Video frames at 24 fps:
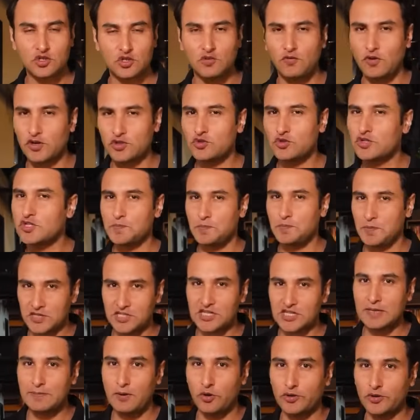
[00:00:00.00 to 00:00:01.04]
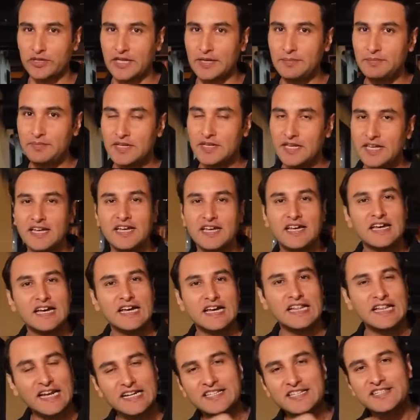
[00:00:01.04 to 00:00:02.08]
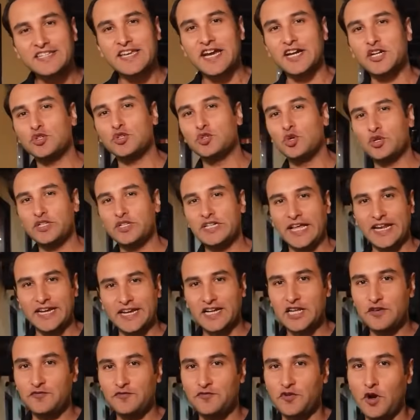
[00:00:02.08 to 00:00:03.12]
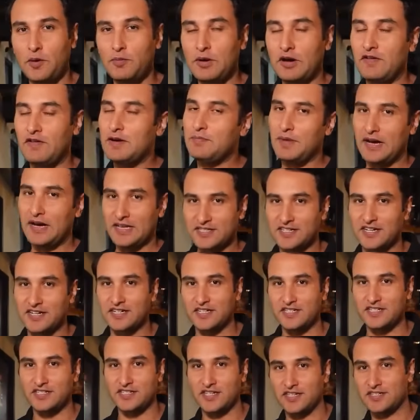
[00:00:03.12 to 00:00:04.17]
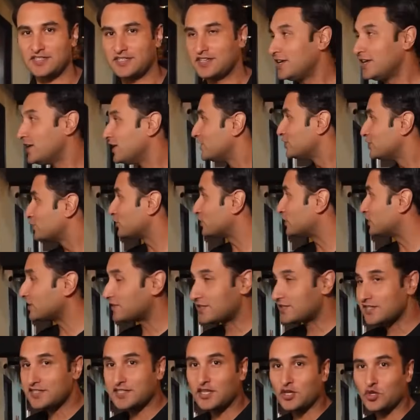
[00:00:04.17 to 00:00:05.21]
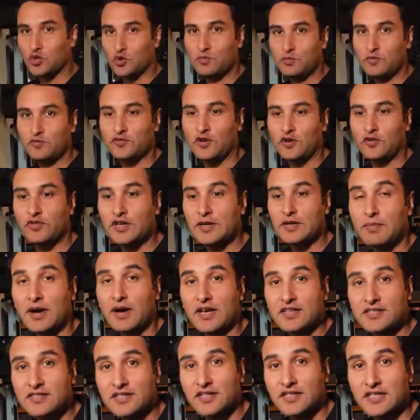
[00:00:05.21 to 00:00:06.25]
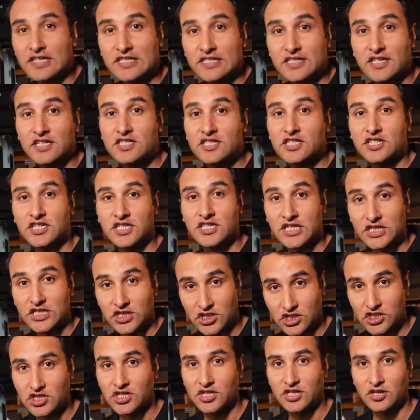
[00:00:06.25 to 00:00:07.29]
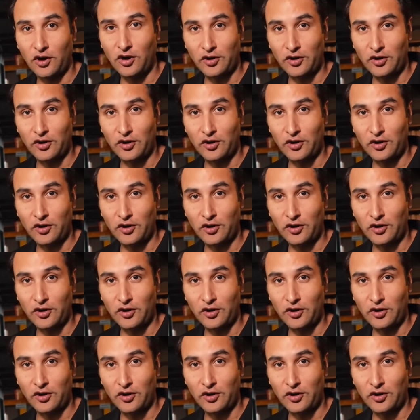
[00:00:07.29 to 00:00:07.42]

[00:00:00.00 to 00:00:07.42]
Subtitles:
So what's so special about them? Let's get to know directly from our master teachers. So this is the room from where master teachers teach.